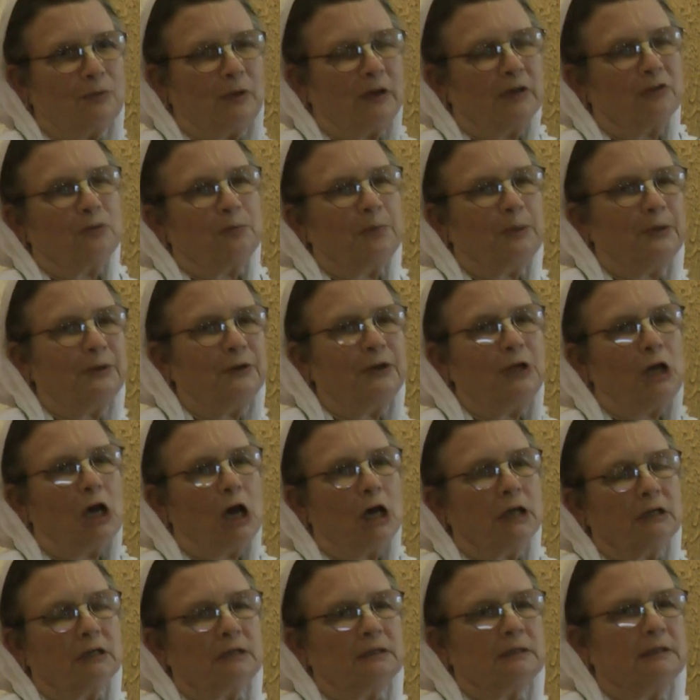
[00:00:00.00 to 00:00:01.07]
us
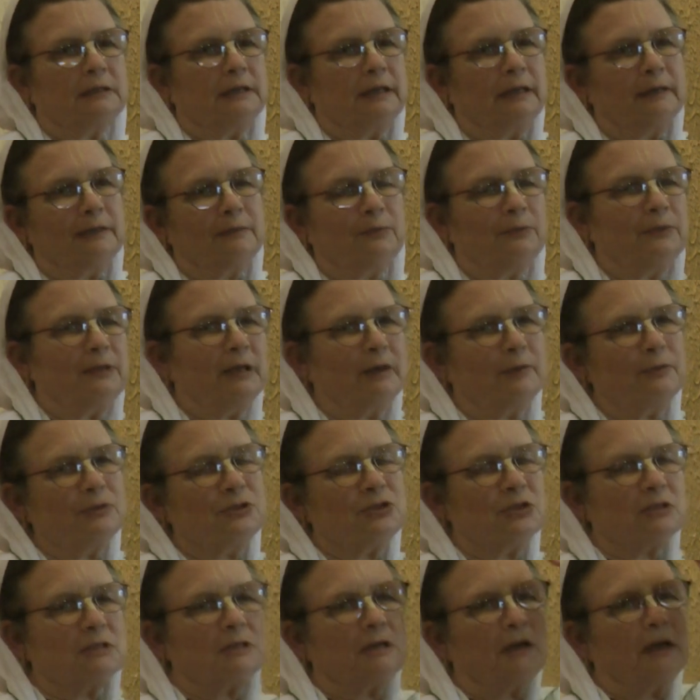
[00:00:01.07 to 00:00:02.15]
periodically, and they would
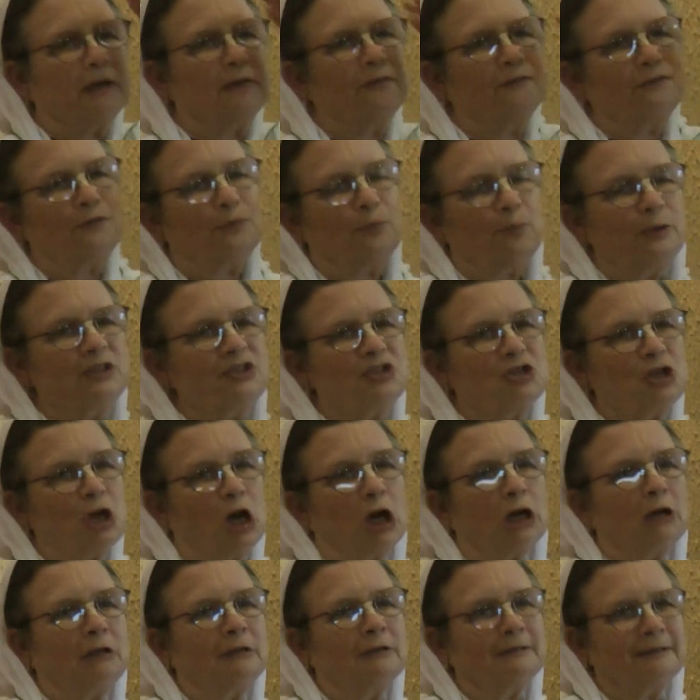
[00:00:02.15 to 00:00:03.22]
just kind of, we'd
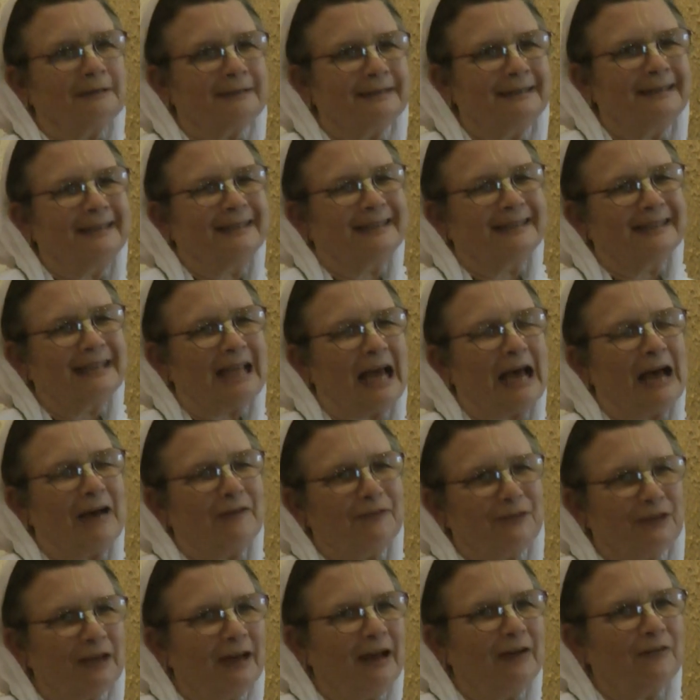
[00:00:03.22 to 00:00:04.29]
chuckle,
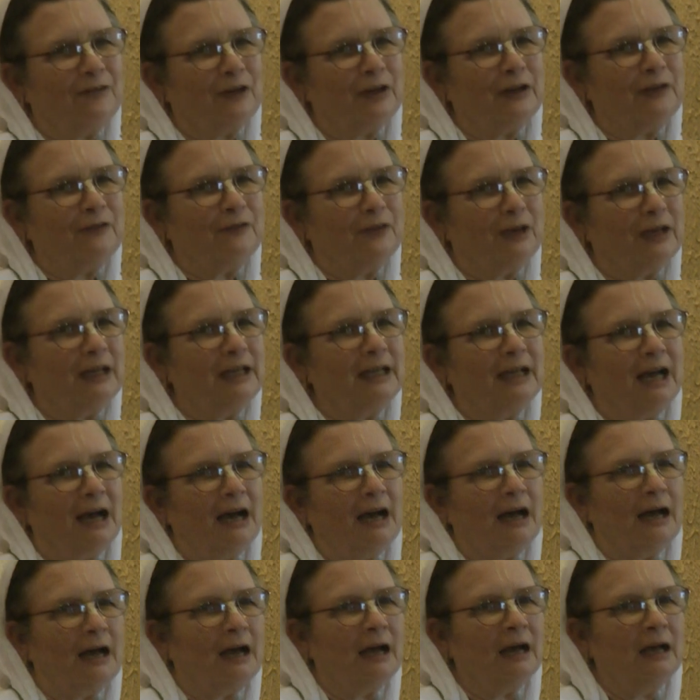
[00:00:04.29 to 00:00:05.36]
laugh, yeah, funny, funny,
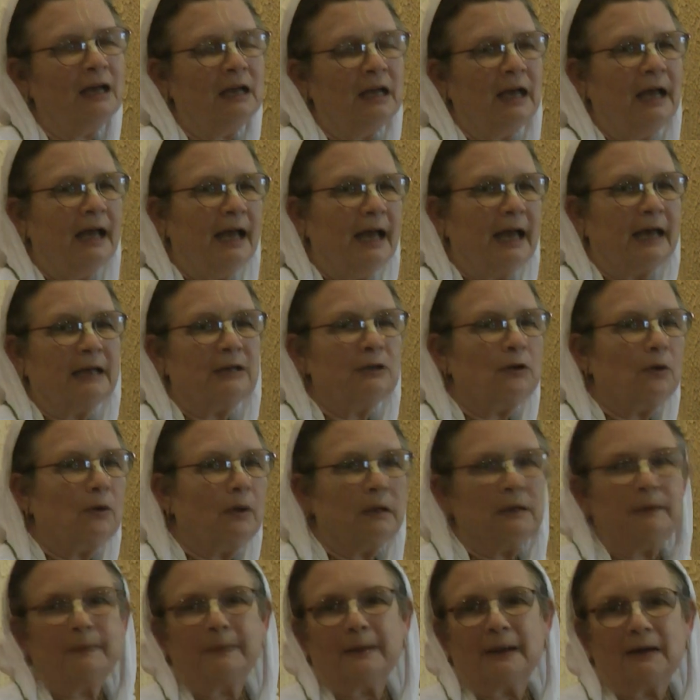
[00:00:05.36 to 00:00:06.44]
ha-ha, and go
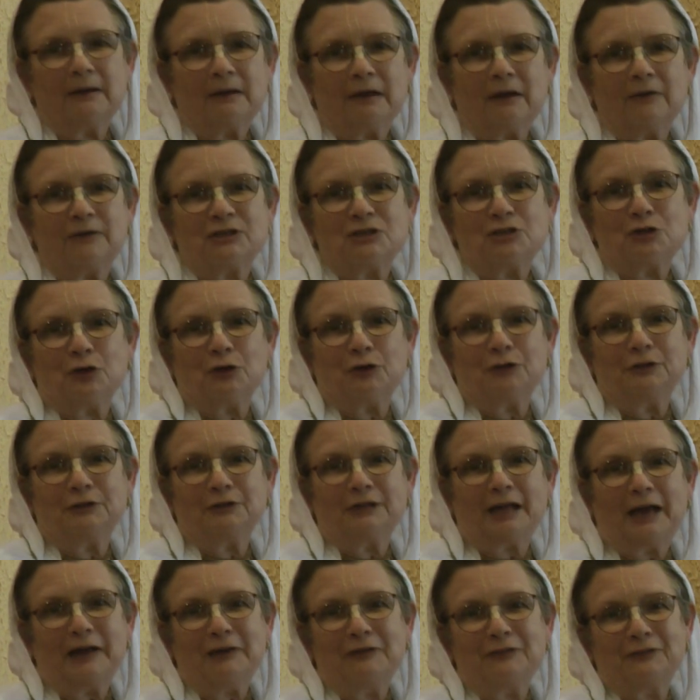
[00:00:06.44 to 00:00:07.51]
on about our eternal
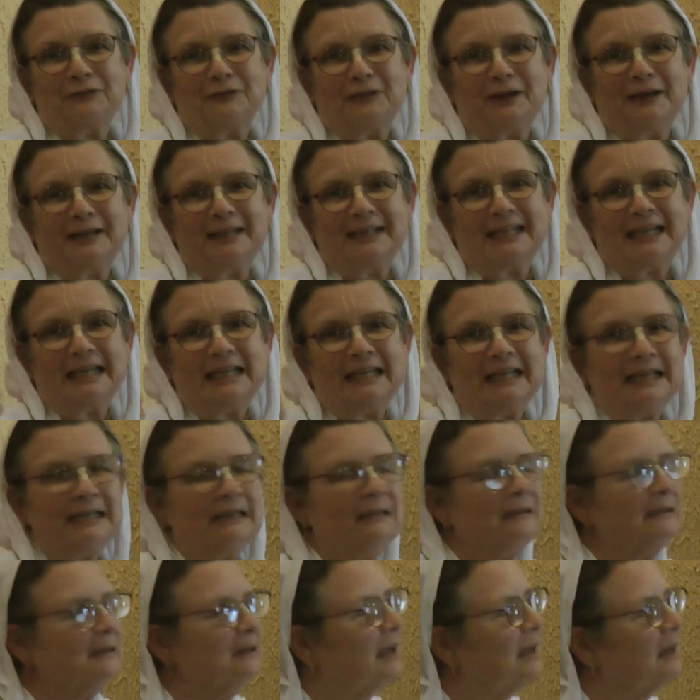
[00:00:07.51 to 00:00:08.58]
life, right,
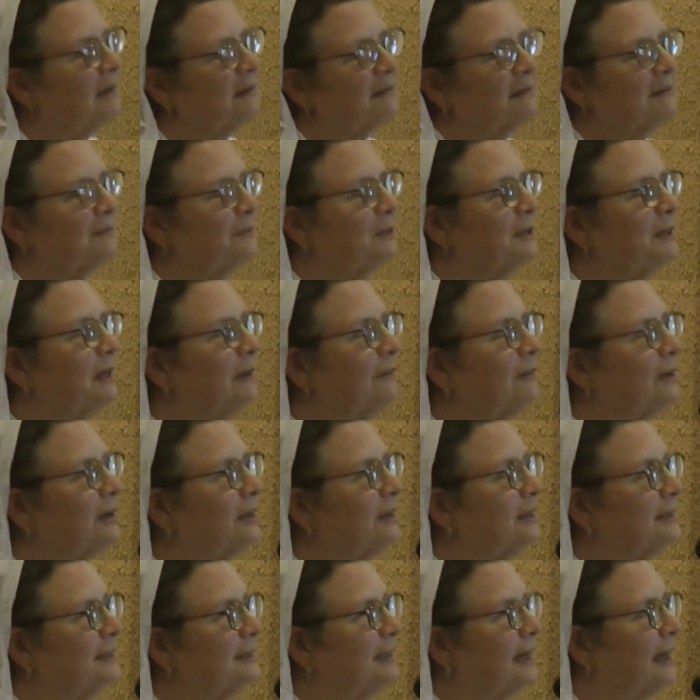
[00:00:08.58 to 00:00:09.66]
thinking that we're never
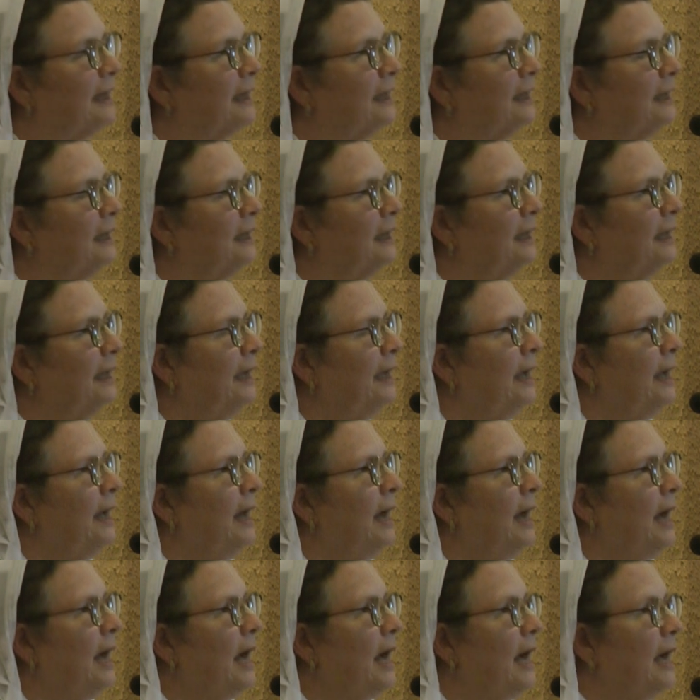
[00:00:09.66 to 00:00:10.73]
going to die.
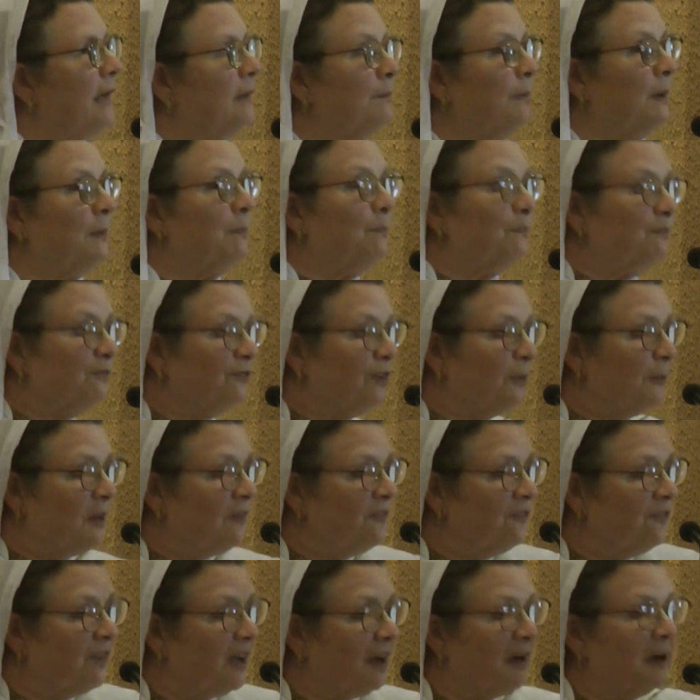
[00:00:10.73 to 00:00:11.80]
But from the
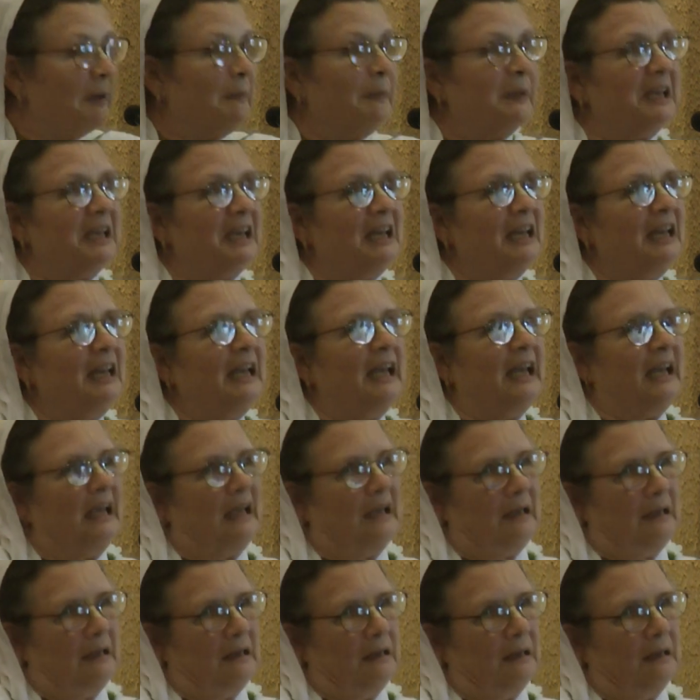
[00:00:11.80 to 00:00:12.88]
very
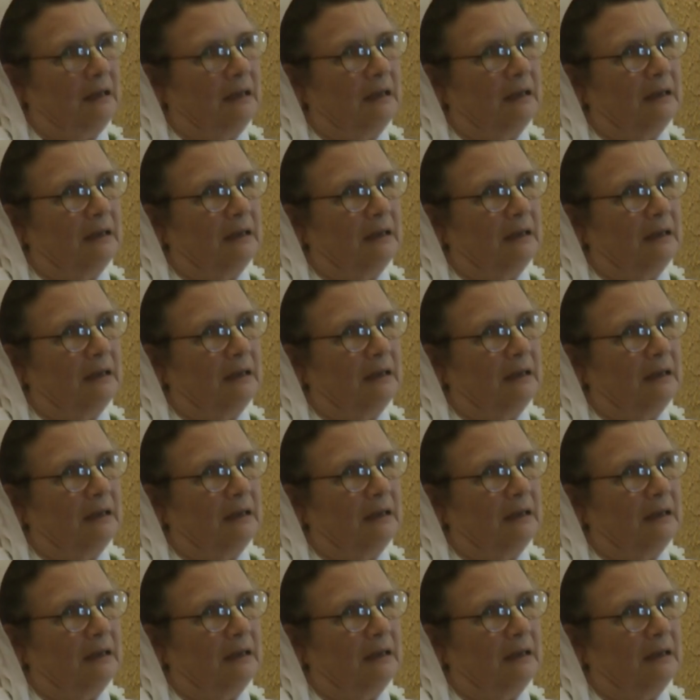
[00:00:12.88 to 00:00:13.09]
beginning,